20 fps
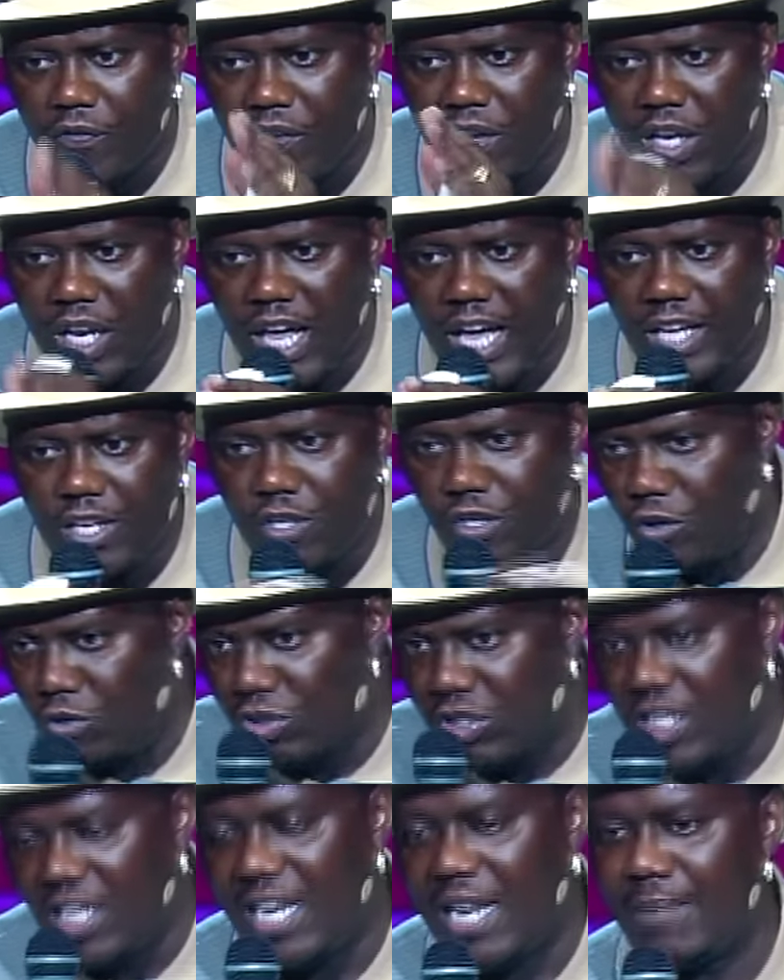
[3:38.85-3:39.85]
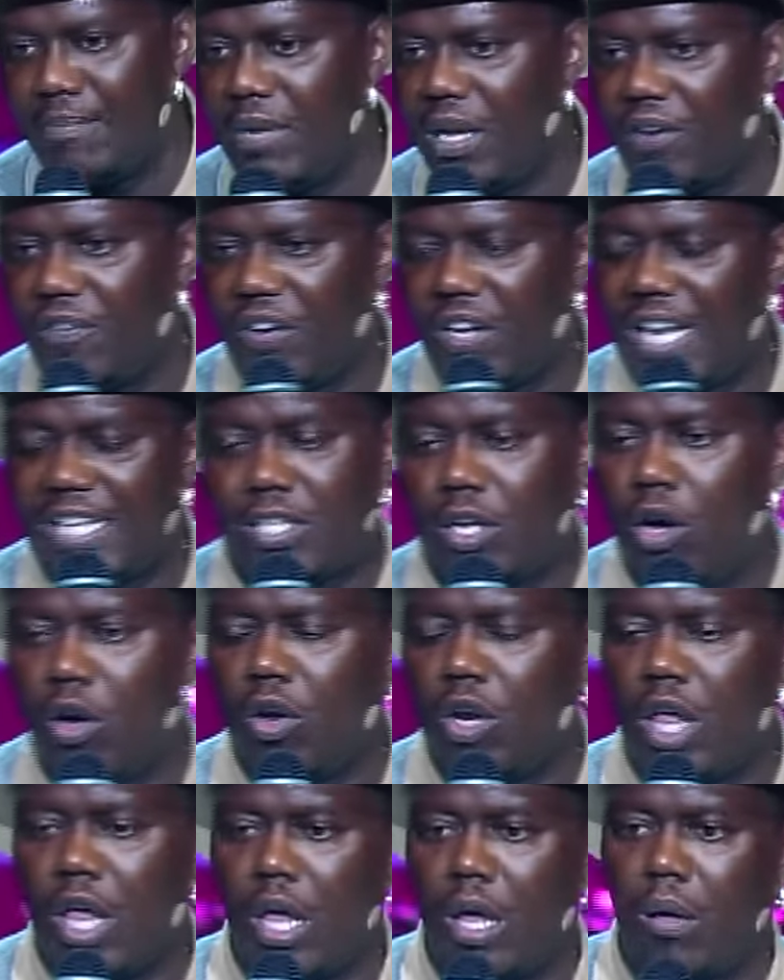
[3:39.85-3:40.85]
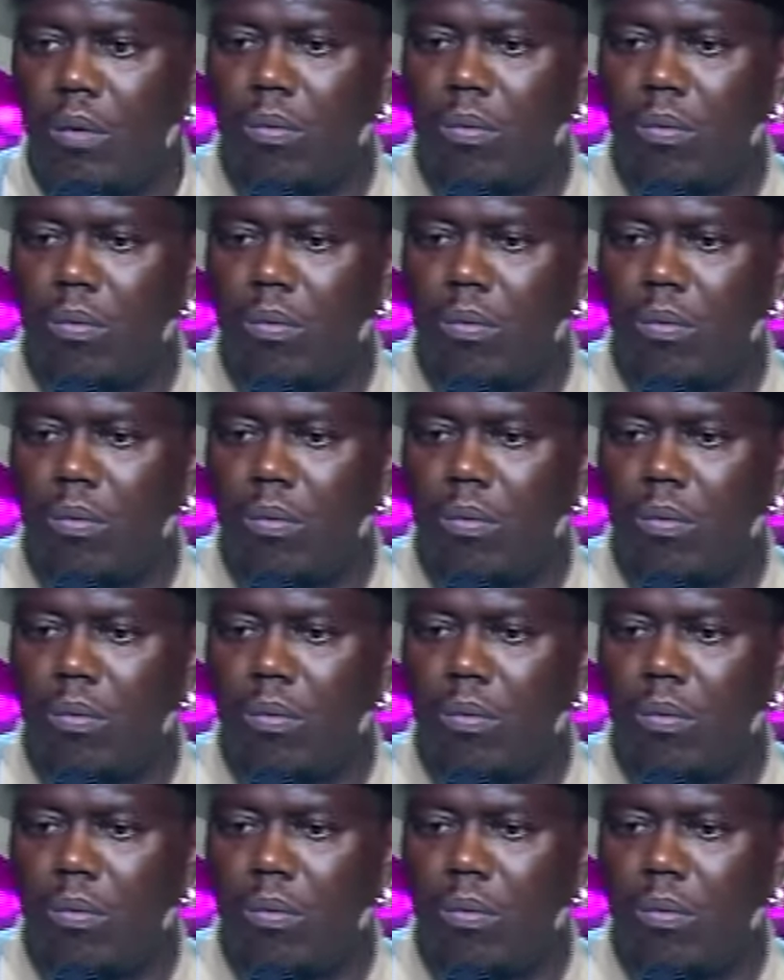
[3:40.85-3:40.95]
you're late, you don't see that motherfucker. That's all it is.